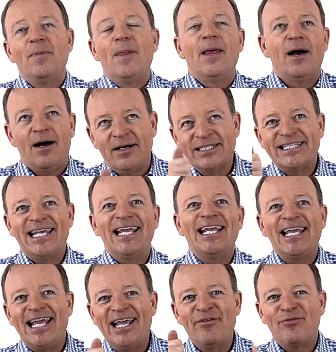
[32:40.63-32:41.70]

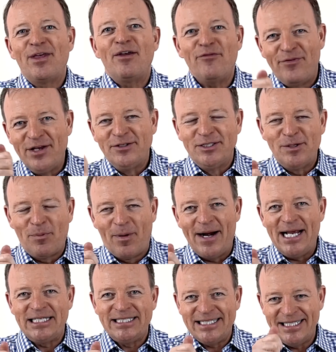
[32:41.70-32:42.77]
Asking if they feel
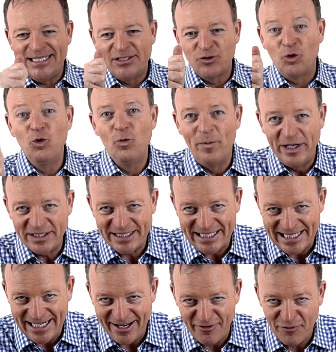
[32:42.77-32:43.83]
depressed is almost
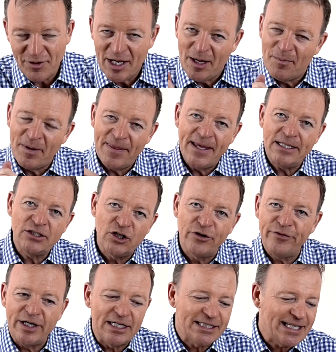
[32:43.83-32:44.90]
enough, but then sort of
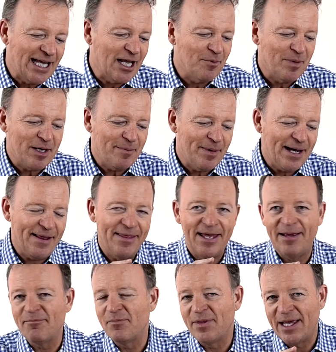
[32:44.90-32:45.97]
asking a bit about
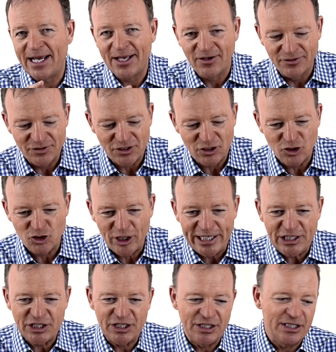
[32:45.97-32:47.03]
their
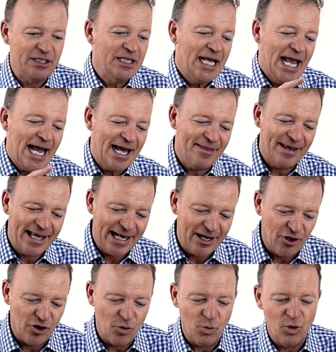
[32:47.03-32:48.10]
concentration, how they're getting
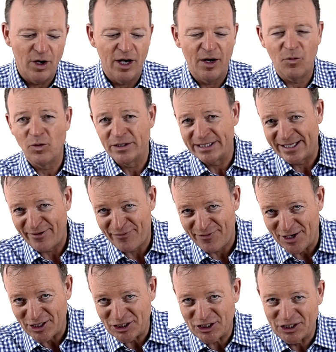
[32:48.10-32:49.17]
on at work, what's their
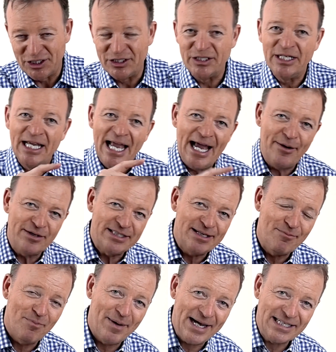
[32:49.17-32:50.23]
function, how it's
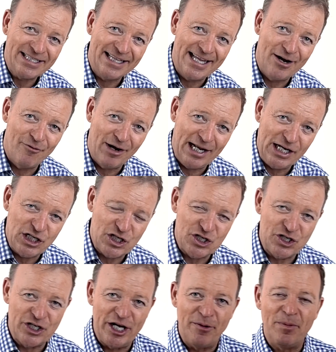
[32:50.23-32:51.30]
impacting their
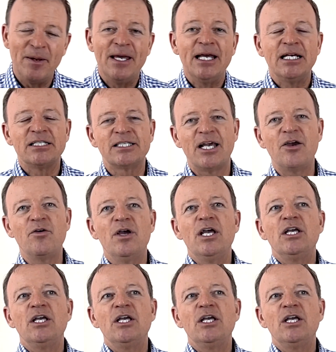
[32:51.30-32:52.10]
relationship. So